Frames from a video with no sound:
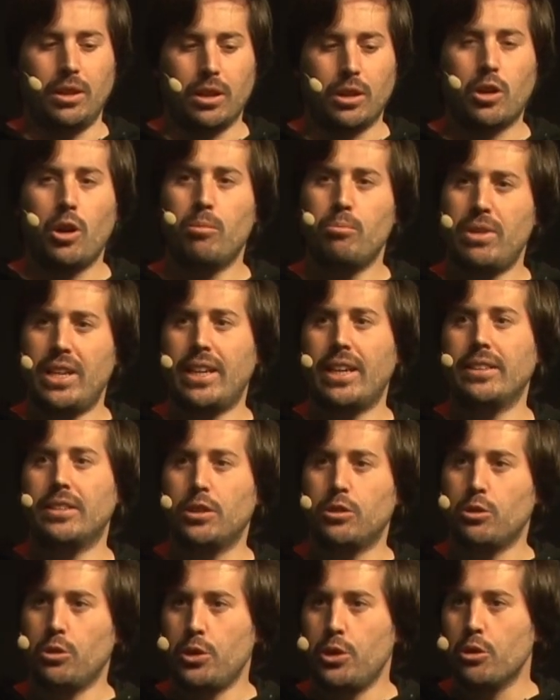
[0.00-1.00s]

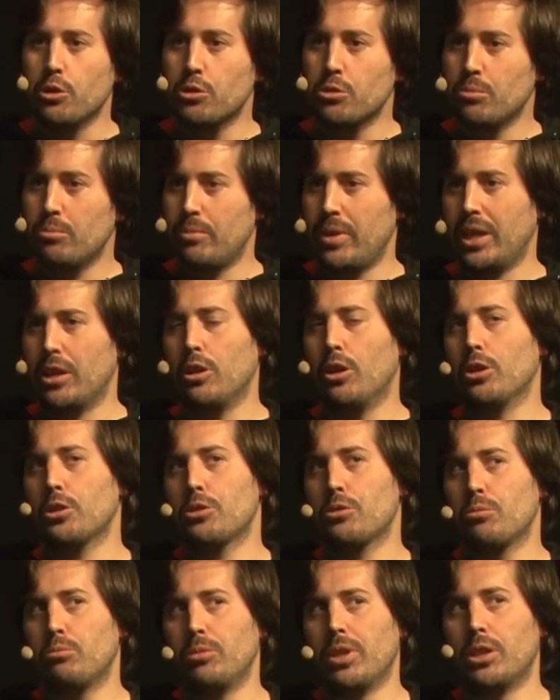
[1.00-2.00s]
complicated to use
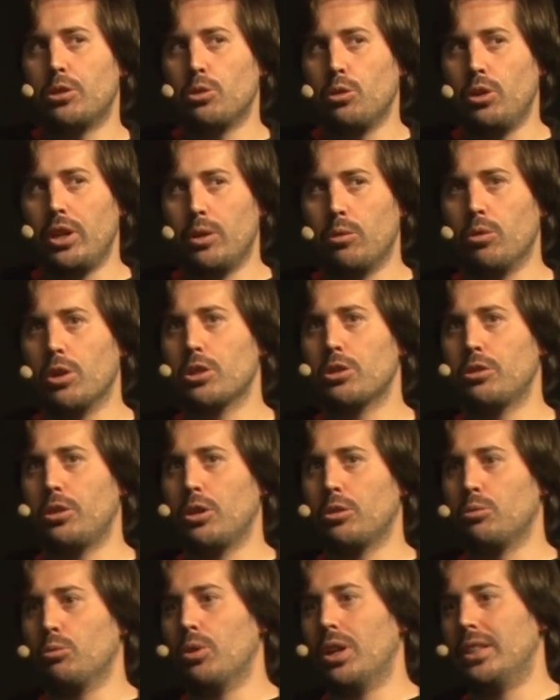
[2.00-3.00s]
because the tooling was
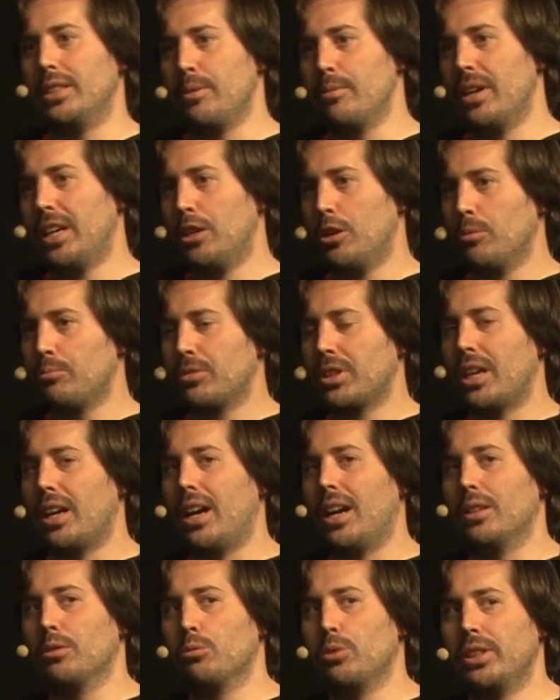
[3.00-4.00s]
not well developed
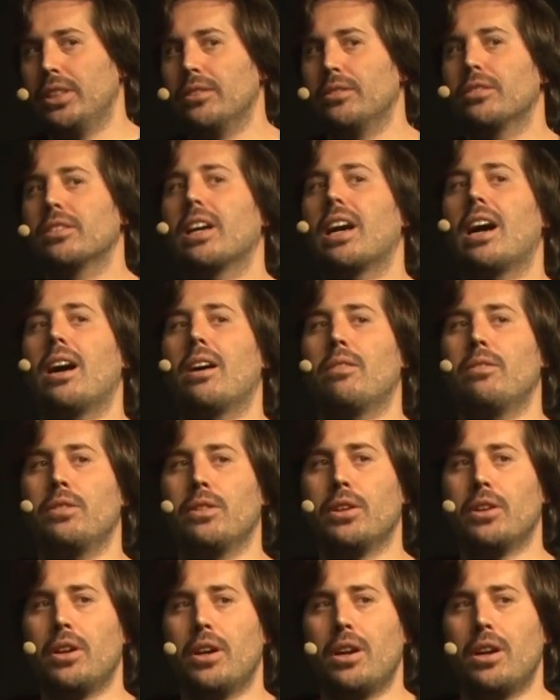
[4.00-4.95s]
and we didn't have